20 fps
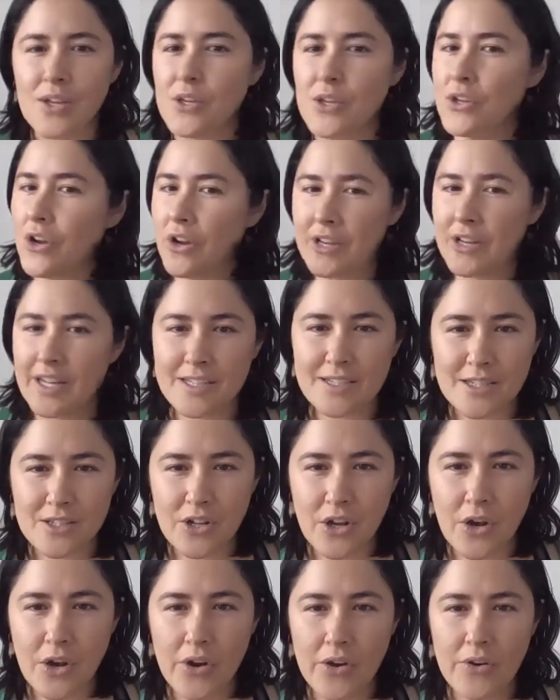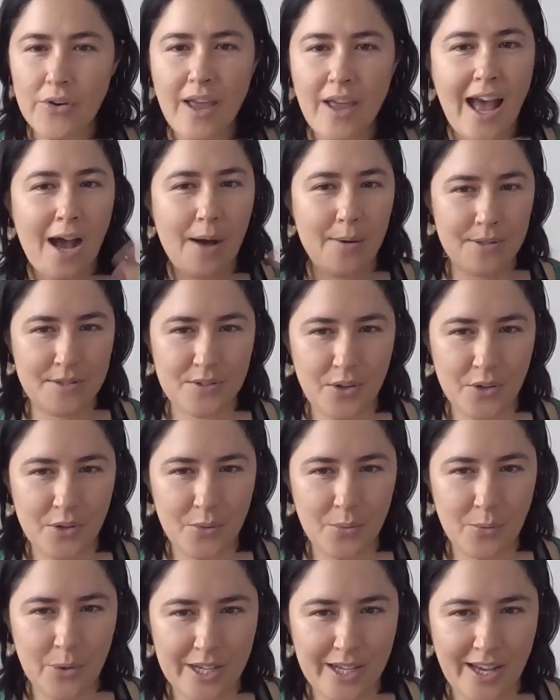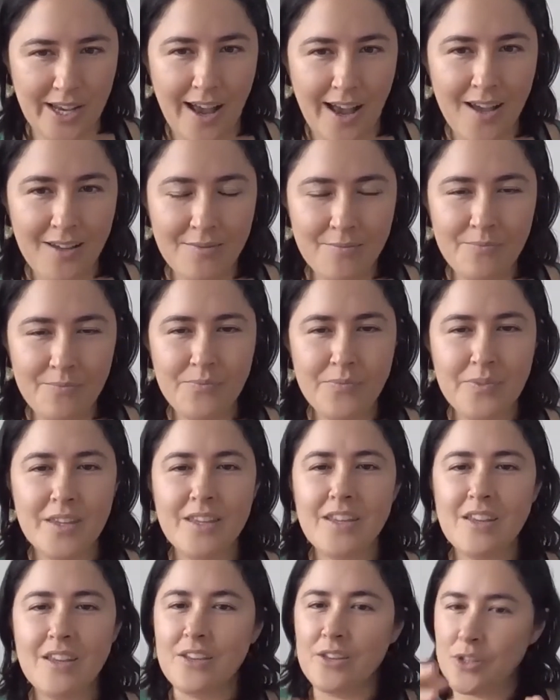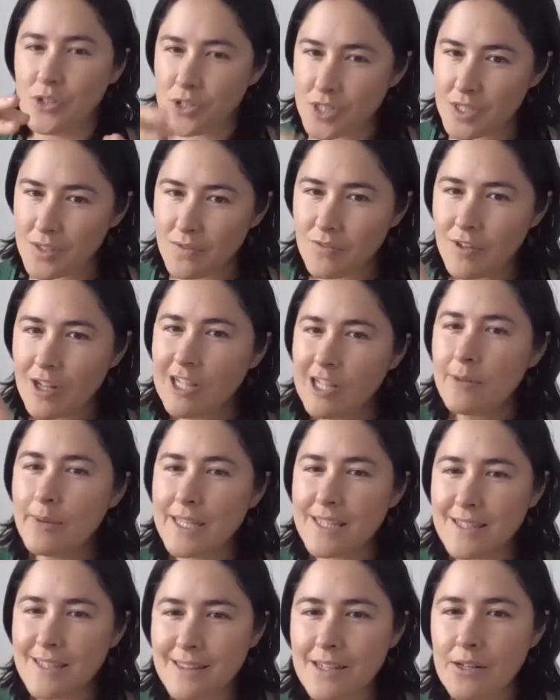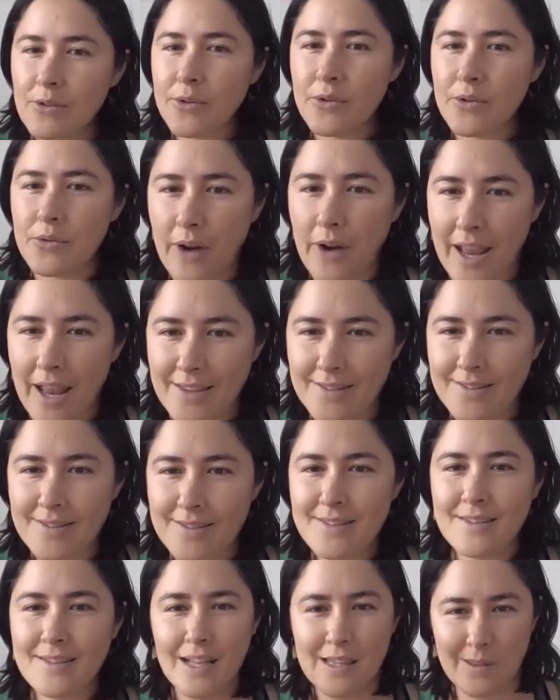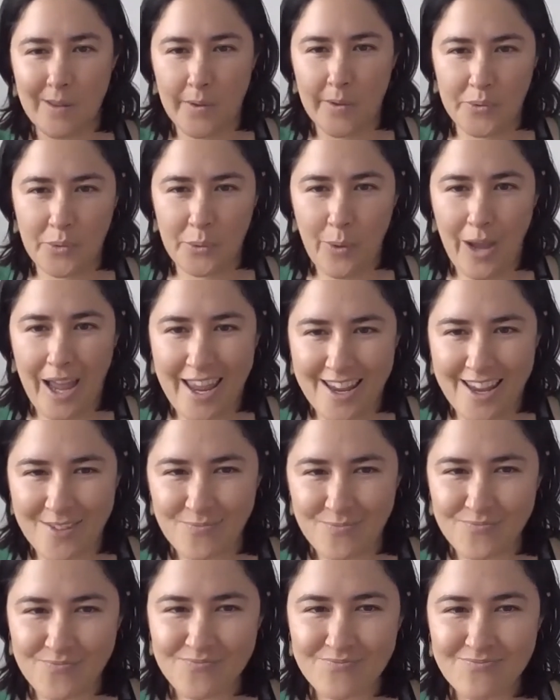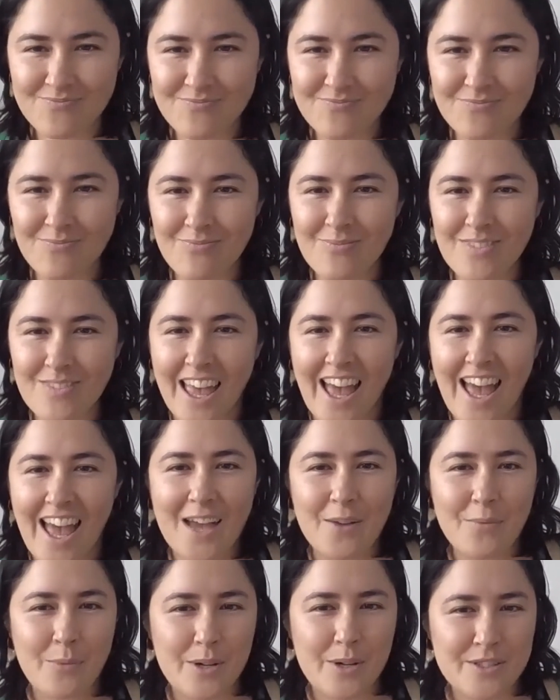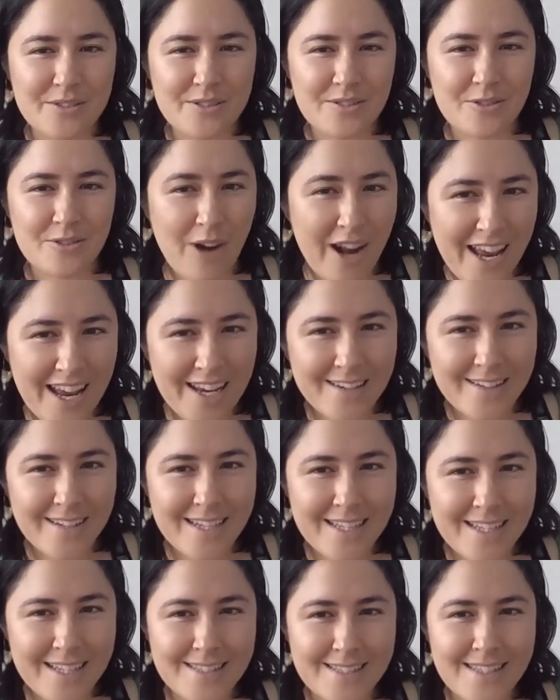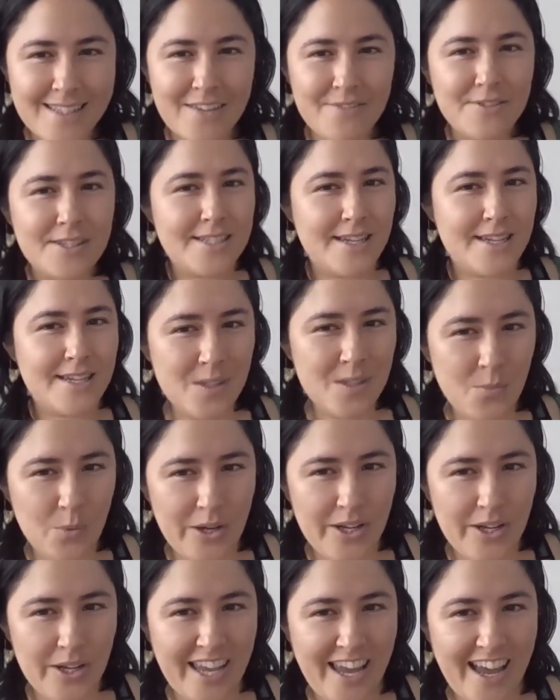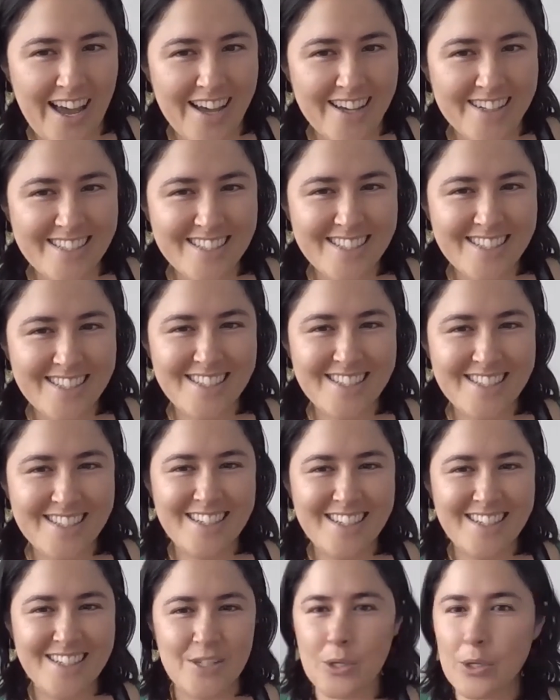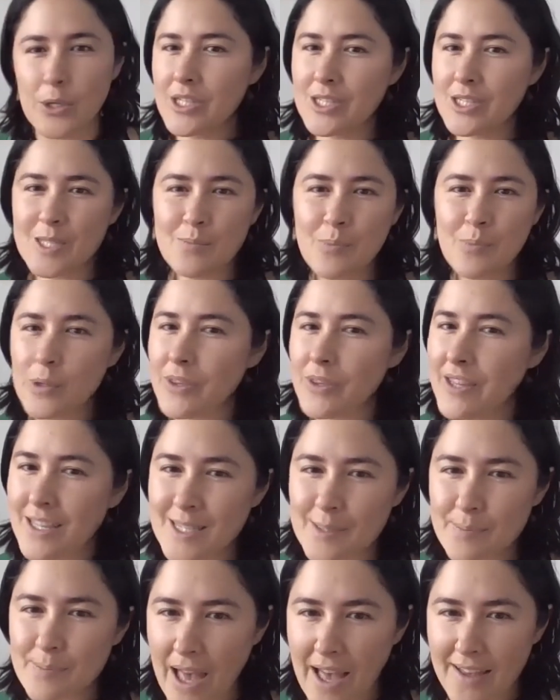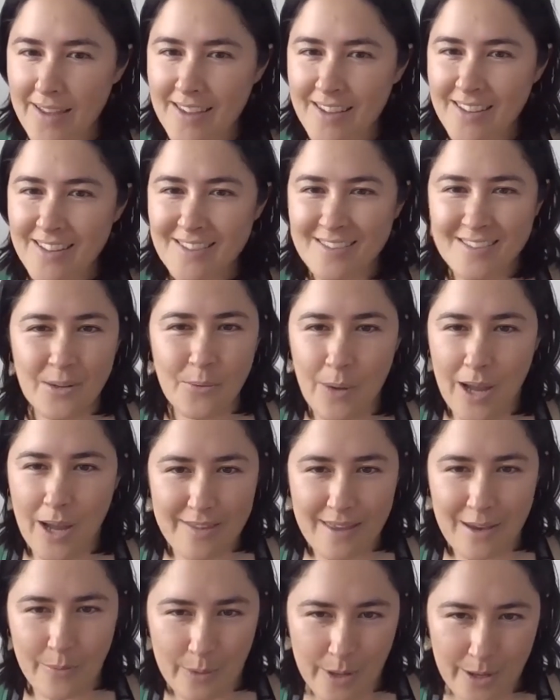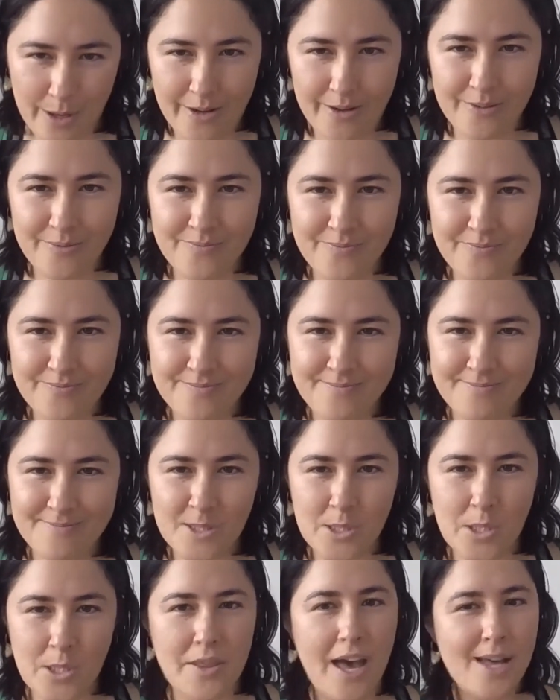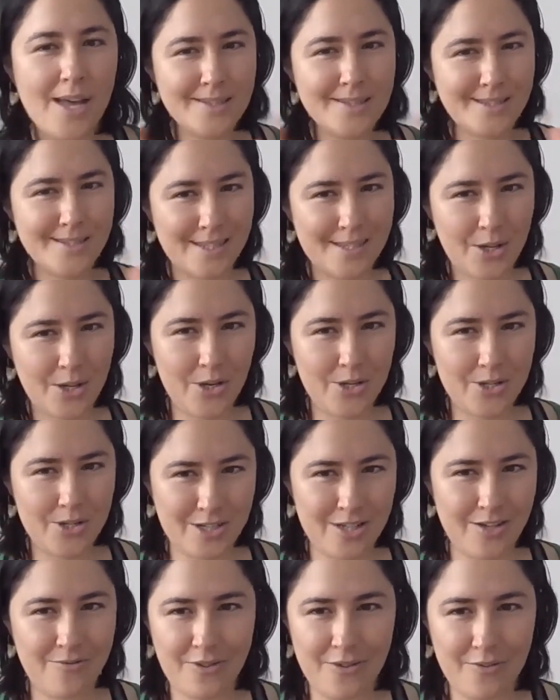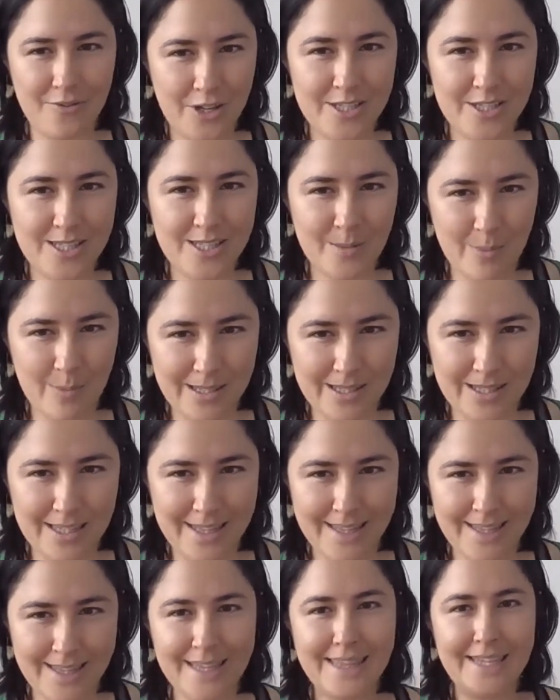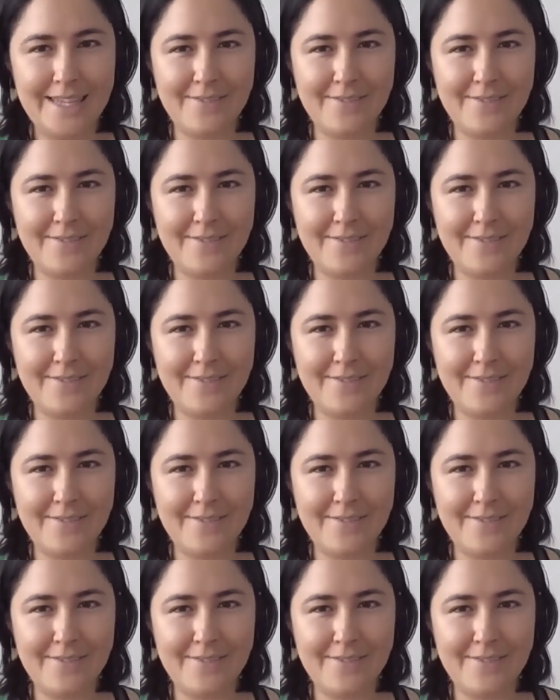You don't need to know how it's going to work out. You're just following the little threads along the way. And what's great is if it doesn't work out, you can just put things back the way they were. So that's the notion of reversibility